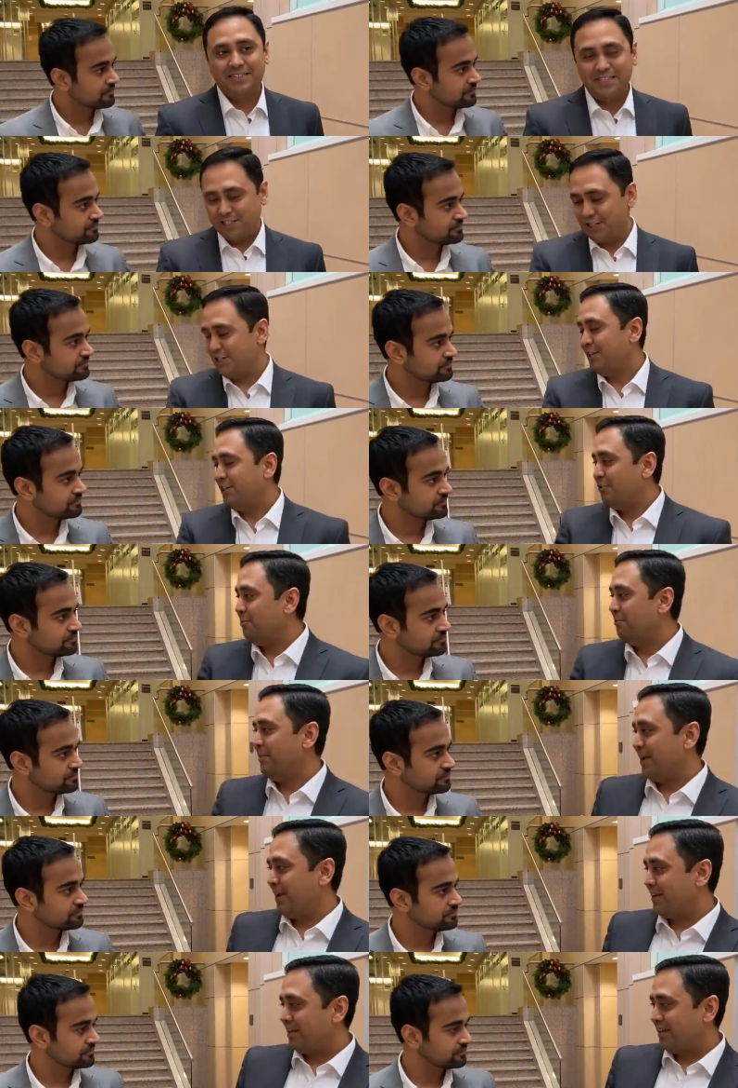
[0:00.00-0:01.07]
Speaker 1: decision you
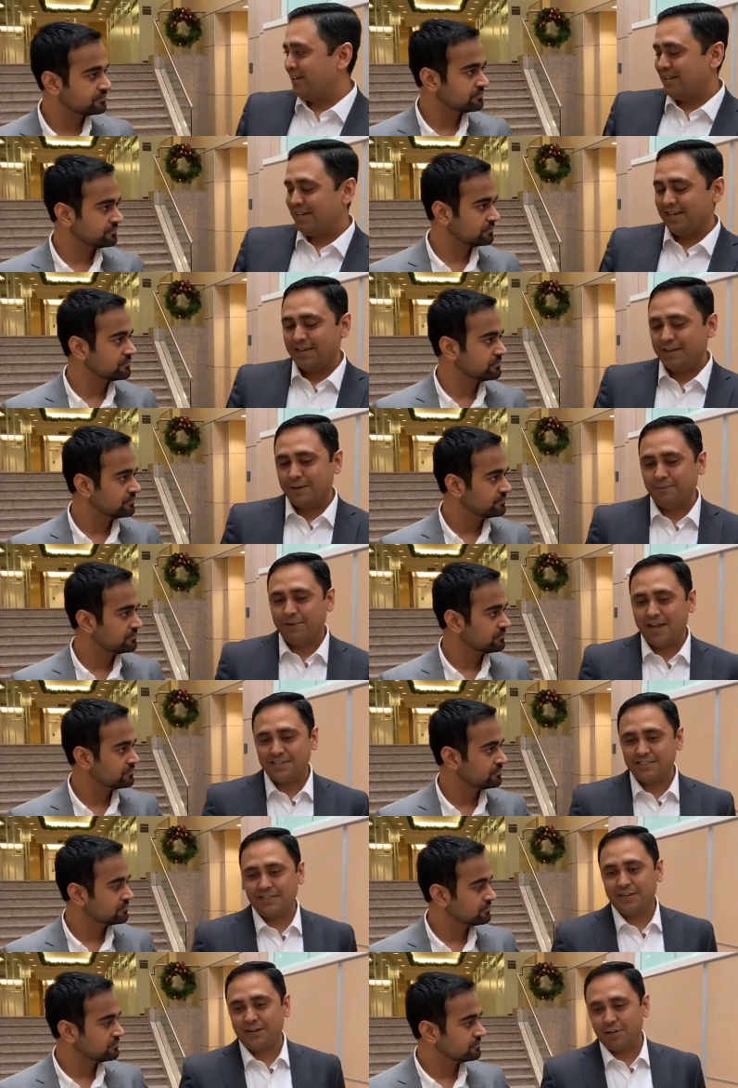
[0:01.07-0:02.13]
make.
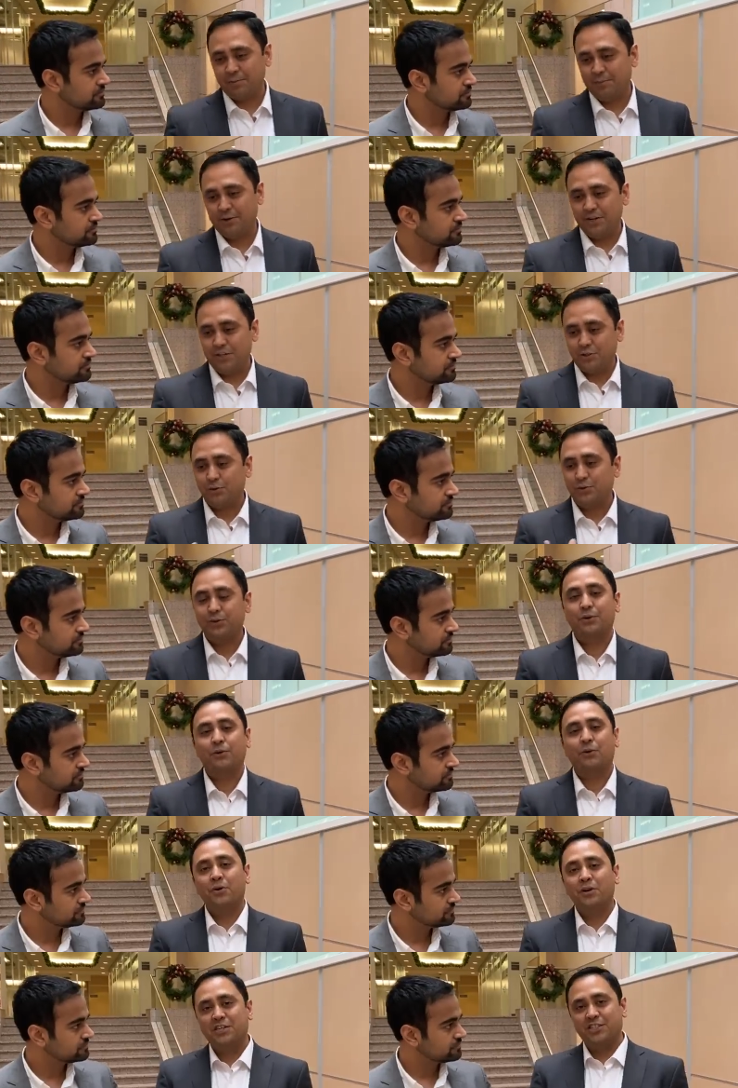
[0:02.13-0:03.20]
As an entrepreneur, it's your
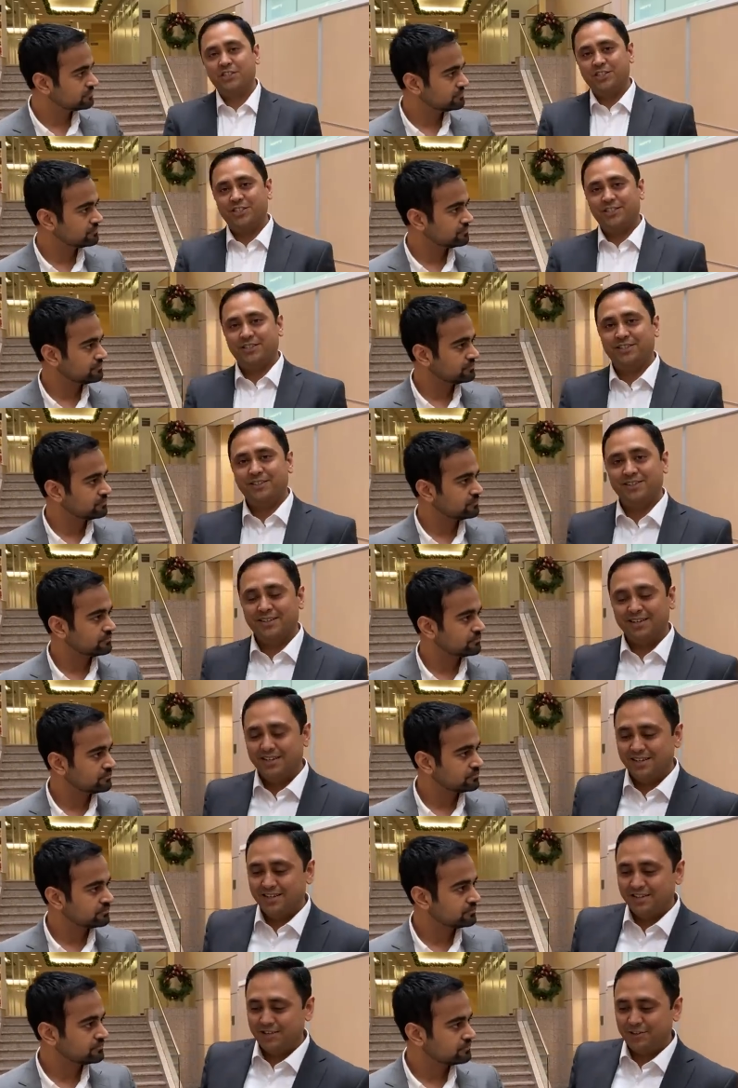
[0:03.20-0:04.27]
own decision.
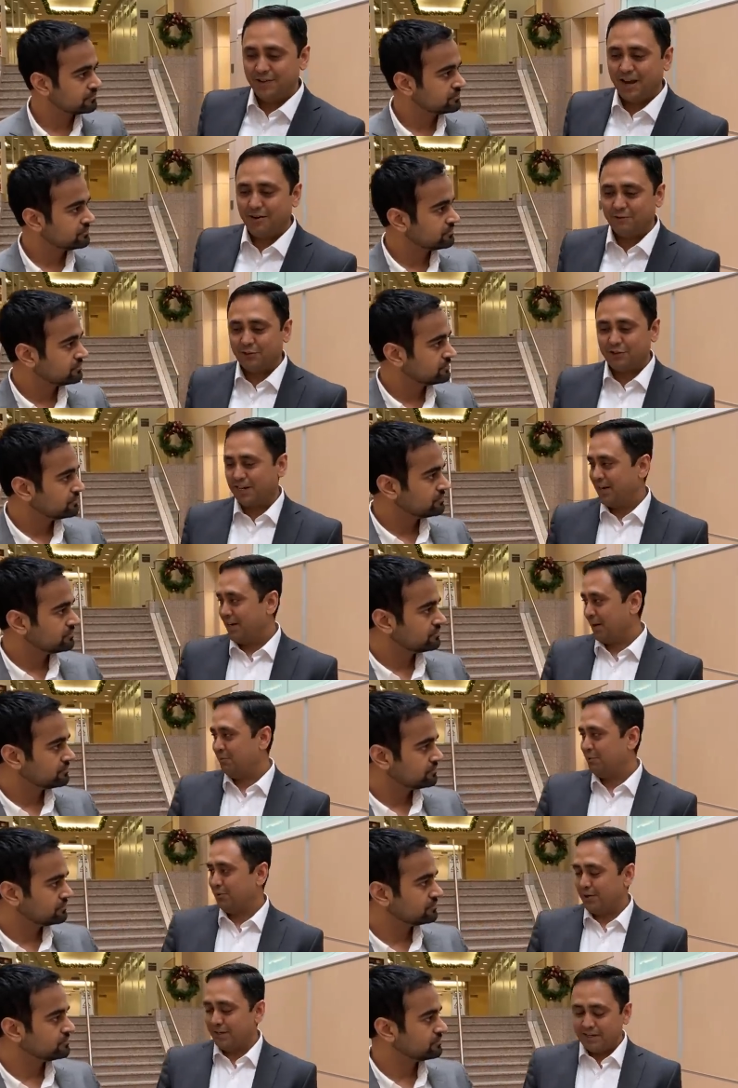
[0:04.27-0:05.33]
You have to stand up
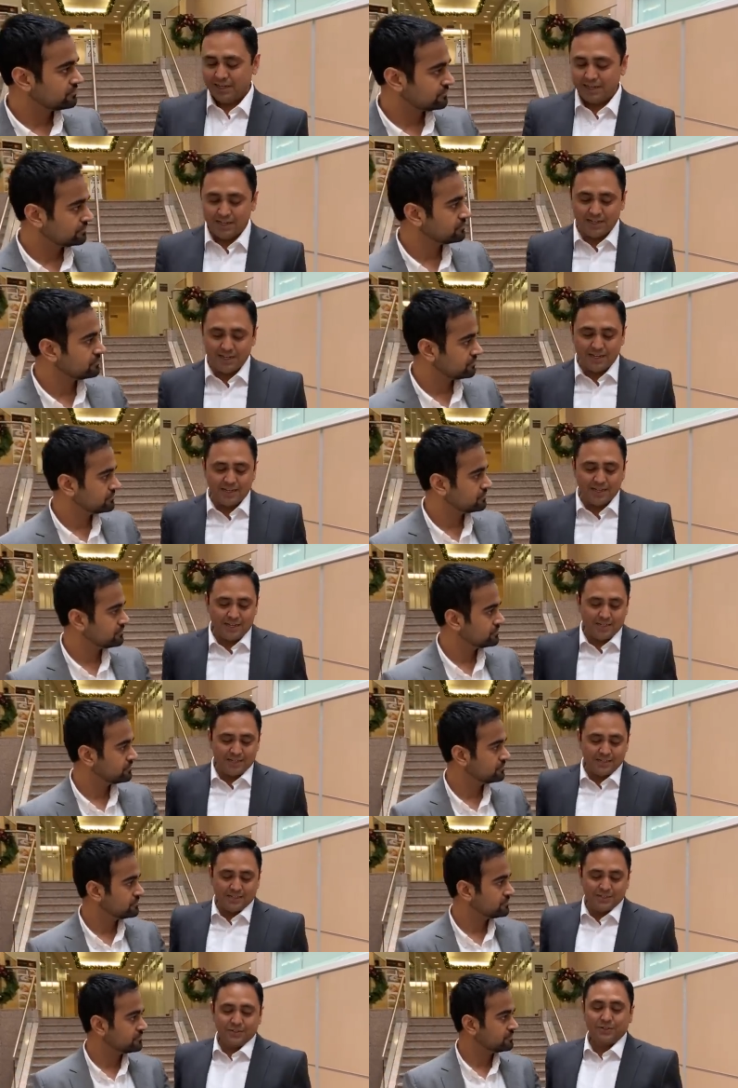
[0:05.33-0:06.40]
to it.
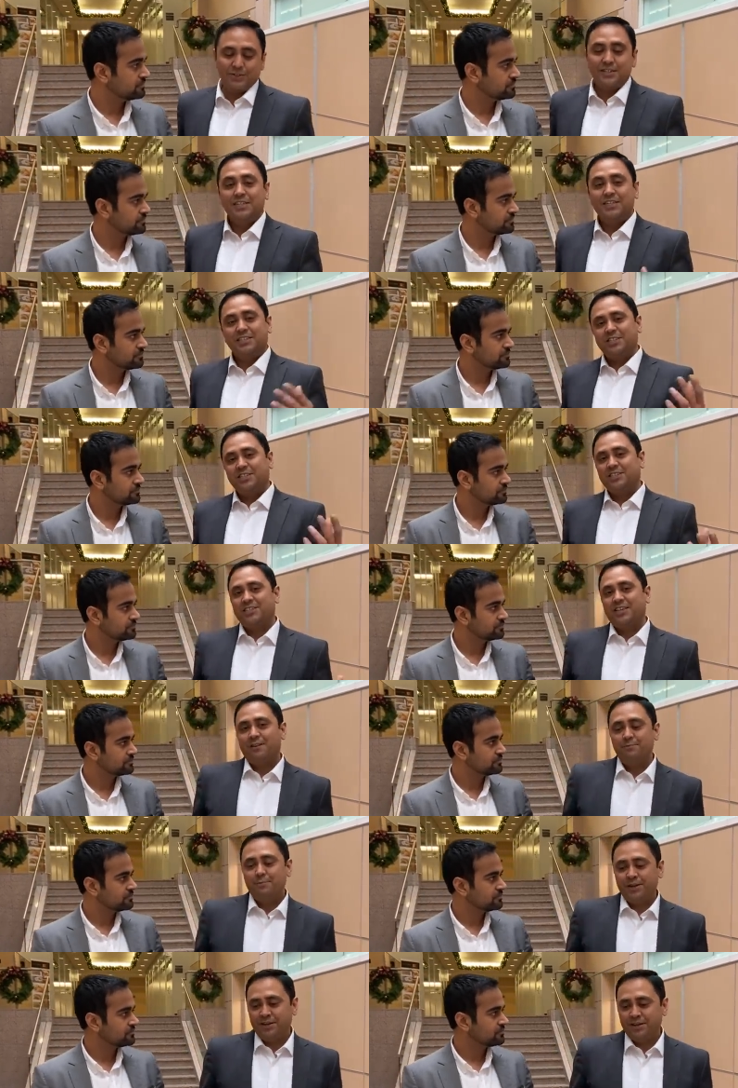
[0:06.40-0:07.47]
So decisions
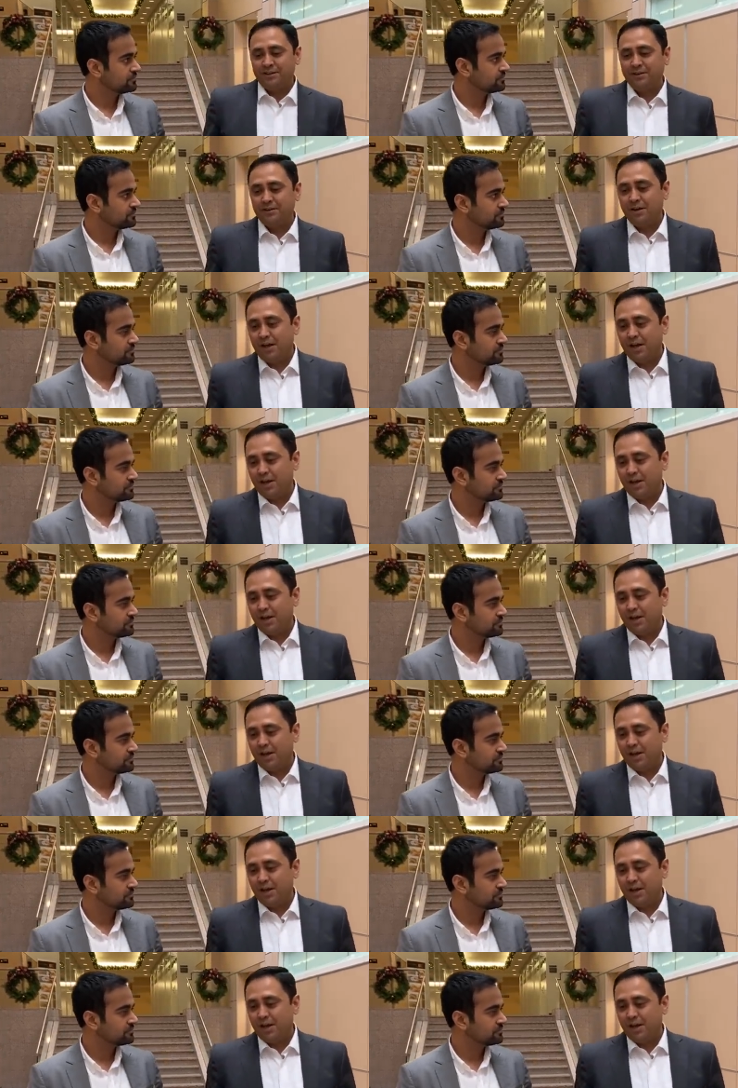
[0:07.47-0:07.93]
have been,